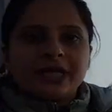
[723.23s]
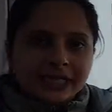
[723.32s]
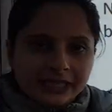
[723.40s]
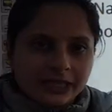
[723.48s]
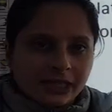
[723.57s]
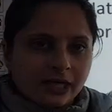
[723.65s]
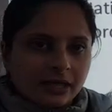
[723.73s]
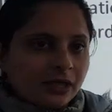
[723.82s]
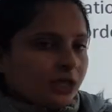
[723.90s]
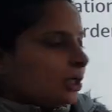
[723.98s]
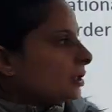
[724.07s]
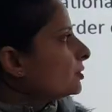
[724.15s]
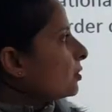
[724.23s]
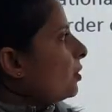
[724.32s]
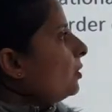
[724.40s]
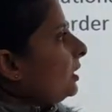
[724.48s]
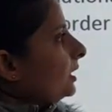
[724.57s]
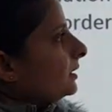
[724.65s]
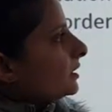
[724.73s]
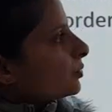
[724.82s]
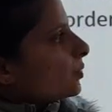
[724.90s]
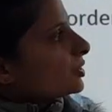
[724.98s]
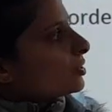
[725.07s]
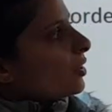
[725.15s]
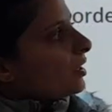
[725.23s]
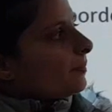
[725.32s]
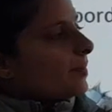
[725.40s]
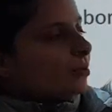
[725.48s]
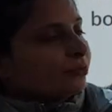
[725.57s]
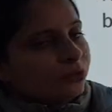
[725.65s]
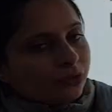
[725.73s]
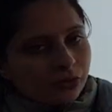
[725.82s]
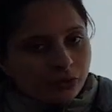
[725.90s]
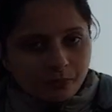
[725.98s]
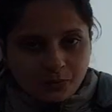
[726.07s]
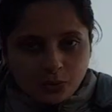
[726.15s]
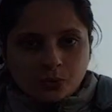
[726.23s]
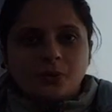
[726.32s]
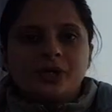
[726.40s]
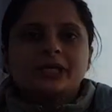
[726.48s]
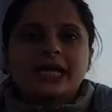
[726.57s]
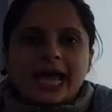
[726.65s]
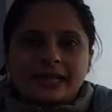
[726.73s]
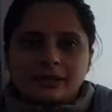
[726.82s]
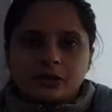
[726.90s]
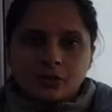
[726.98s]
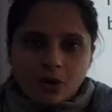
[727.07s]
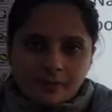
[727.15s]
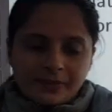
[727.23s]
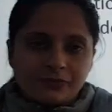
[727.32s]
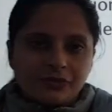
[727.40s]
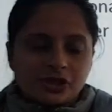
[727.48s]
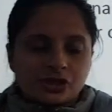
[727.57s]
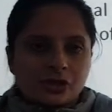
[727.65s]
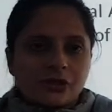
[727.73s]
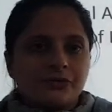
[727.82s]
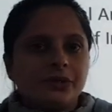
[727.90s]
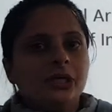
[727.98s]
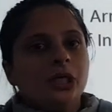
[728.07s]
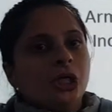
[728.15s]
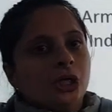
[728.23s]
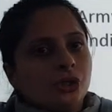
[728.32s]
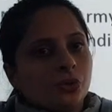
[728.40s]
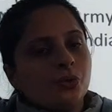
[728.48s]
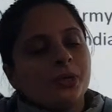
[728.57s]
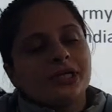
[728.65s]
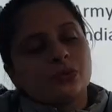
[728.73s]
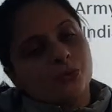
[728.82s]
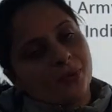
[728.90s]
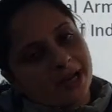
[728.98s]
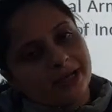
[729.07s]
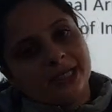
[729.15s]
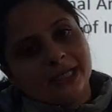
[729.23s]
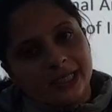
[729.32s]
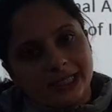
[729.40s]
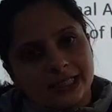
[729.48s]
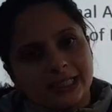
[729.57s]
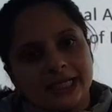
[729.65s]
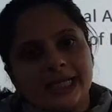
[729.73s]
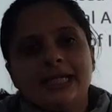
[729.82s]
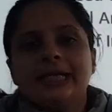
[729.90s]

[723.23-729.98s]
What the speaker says: India. So, this was all about the book work and the copy work, children. Do it very neatly.